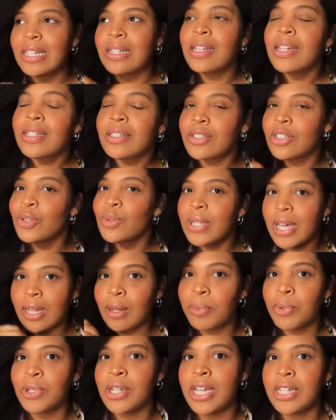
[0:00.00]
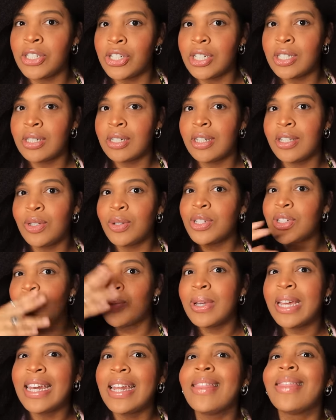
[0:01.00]
linked to teleportation? You could
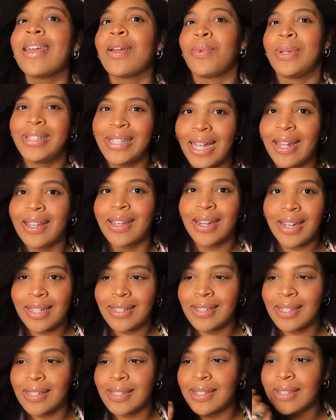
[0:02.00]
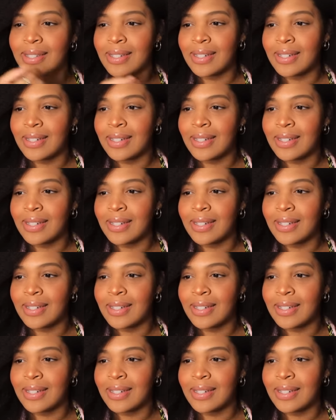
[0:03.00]
do anything with telekinesis.